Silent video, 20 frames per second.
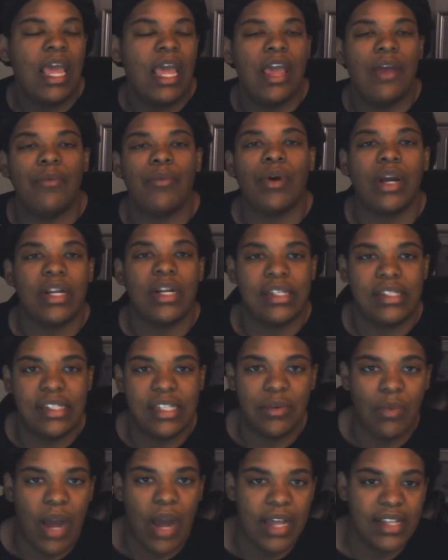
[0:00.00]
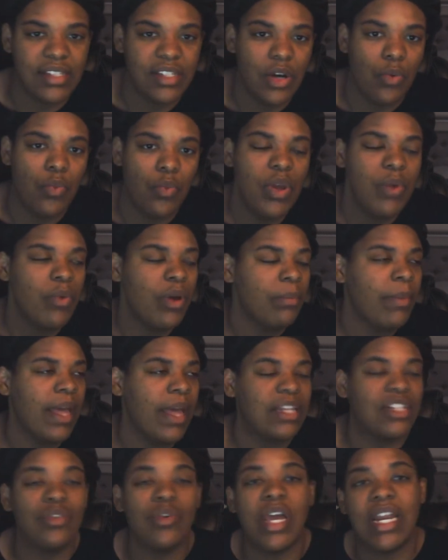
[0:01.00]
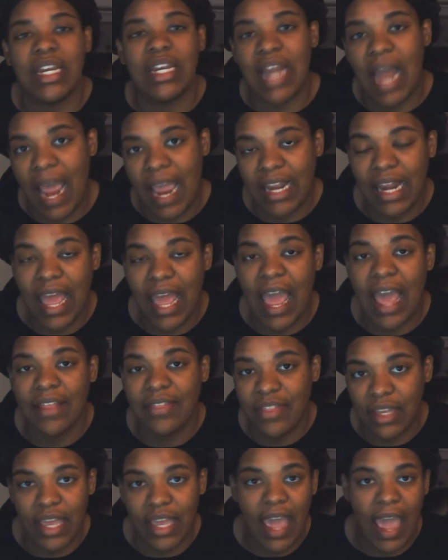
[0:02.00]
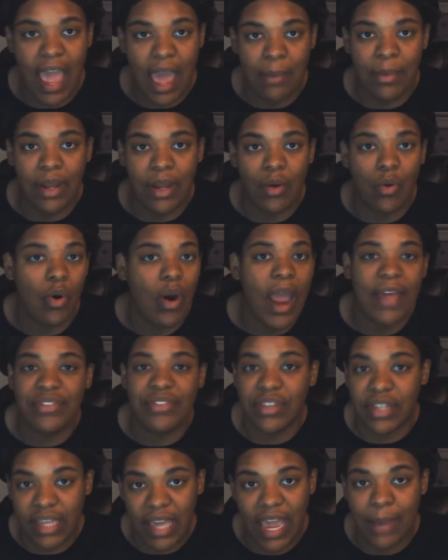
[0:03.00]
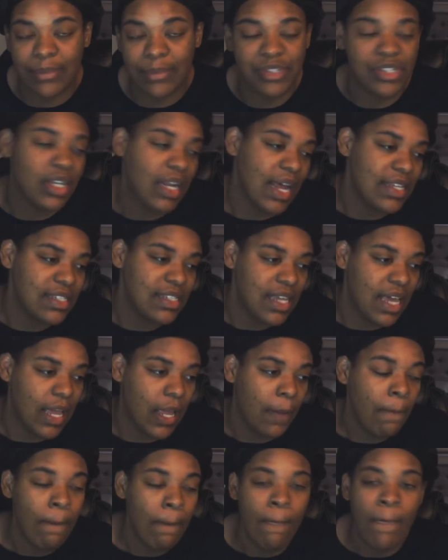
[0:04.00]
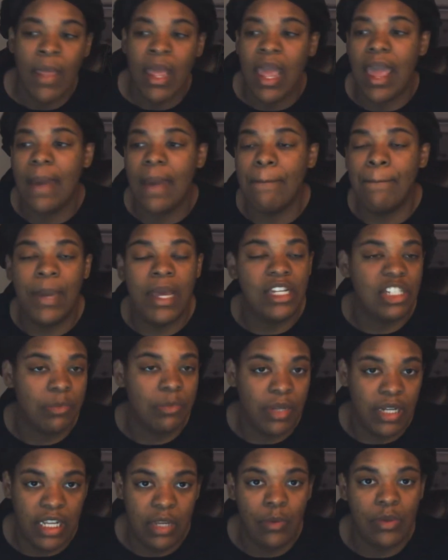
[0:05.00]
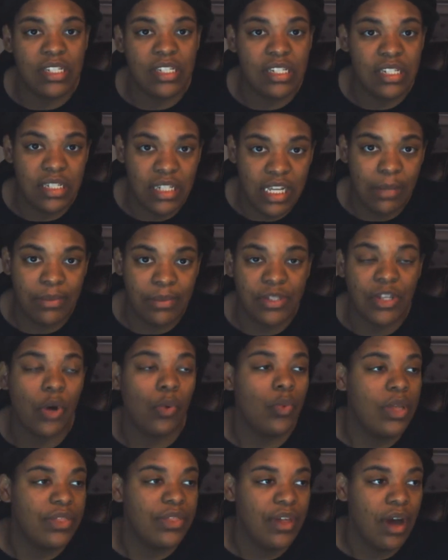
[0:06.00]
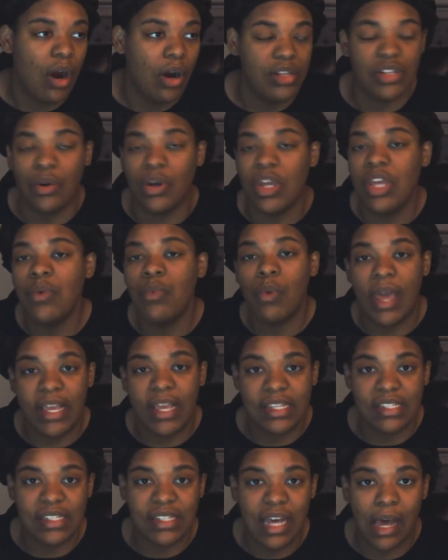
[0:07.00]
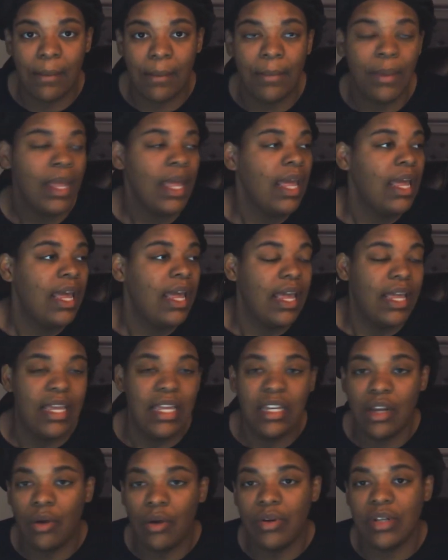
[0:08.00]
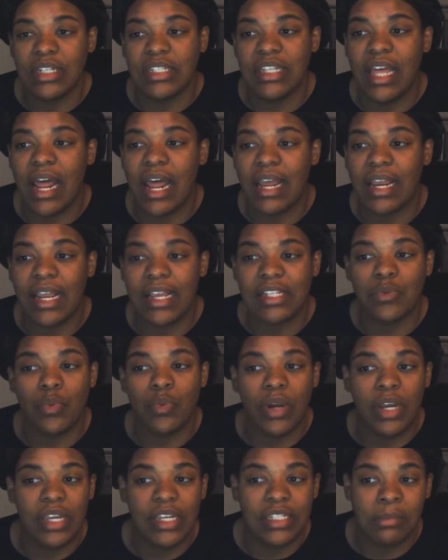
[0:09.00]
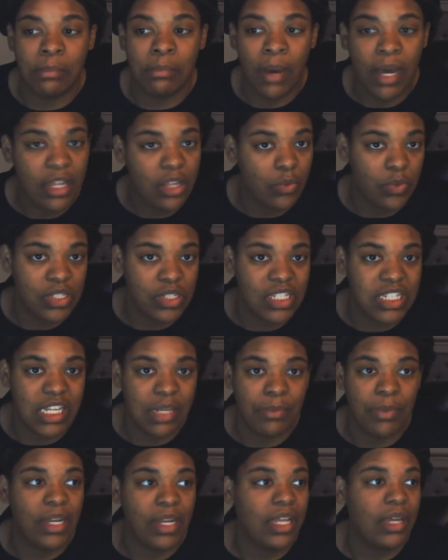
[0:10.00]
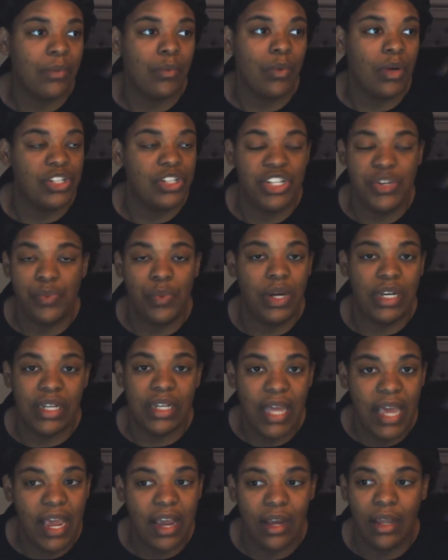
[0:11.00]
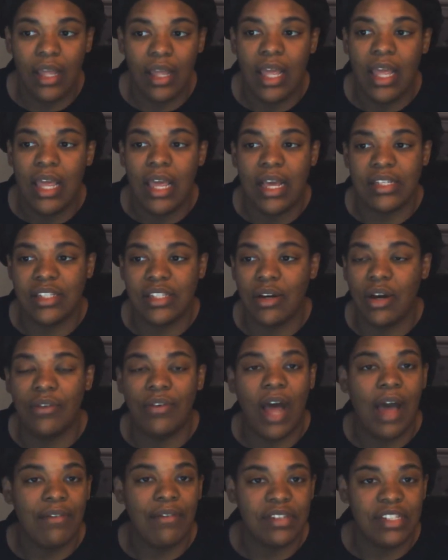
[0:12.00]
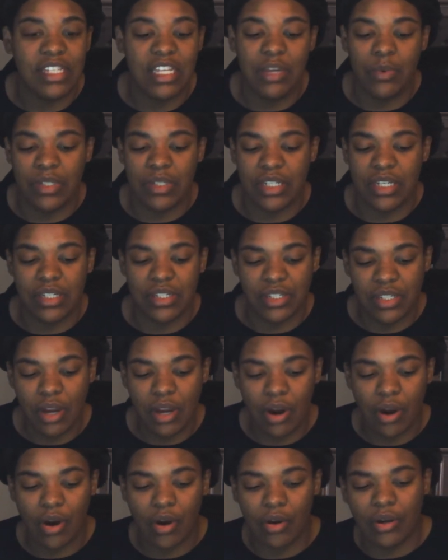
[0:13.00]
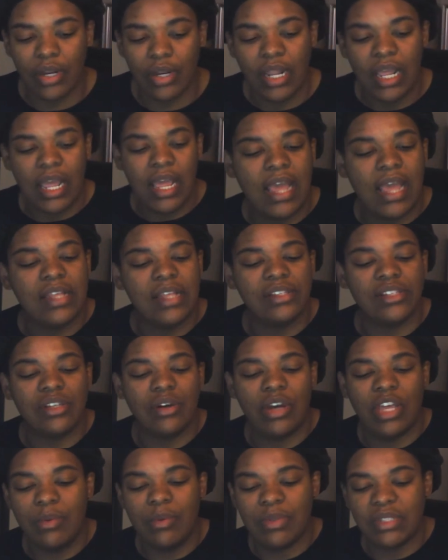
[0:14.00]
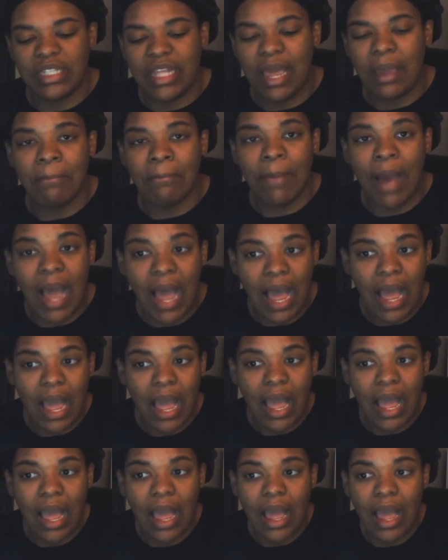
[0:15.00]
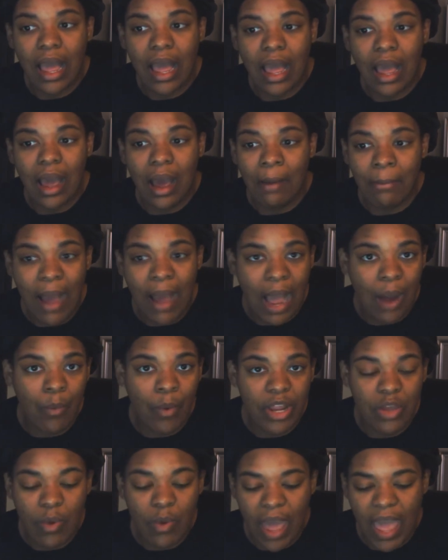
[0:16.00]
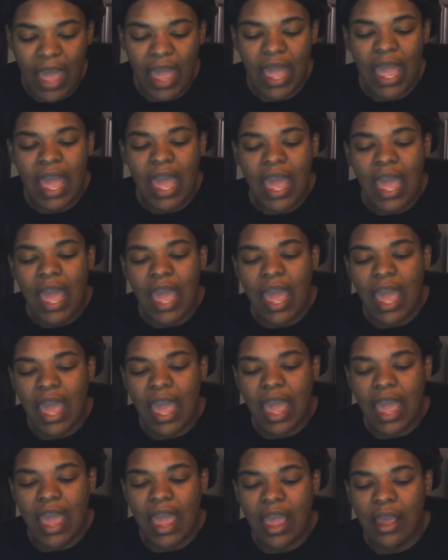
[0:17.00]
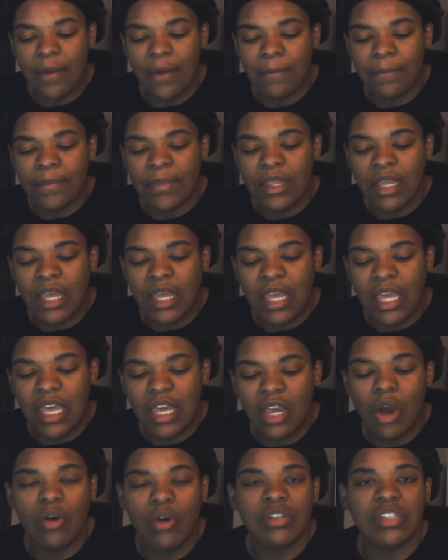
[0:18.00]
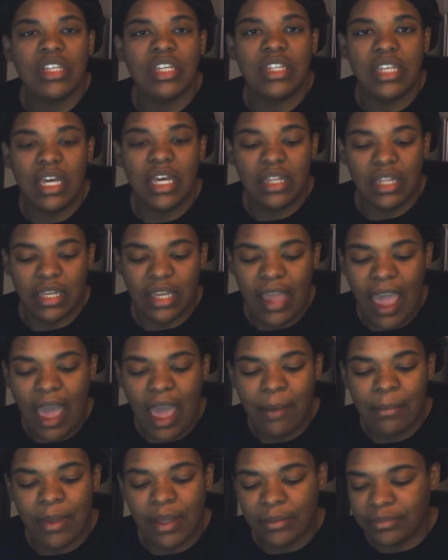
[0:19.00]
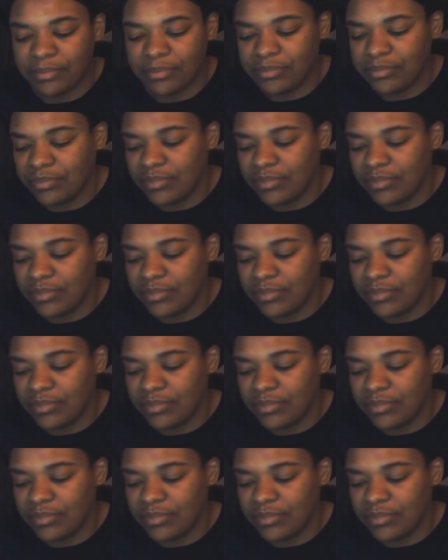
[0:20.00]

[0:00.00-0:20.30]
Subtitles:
And we're going to see why. So, we went back to a night at the cabin, or at the camp, shall I say. And Benjamin, he was asleep, so we thought. So, he wakes up. And he noticed that, I guess, where his mother was sleeping, she wasn't there. And so, obviously, he was concerned. And so, he was like, Ma, where you at? And he goes to the other cabin.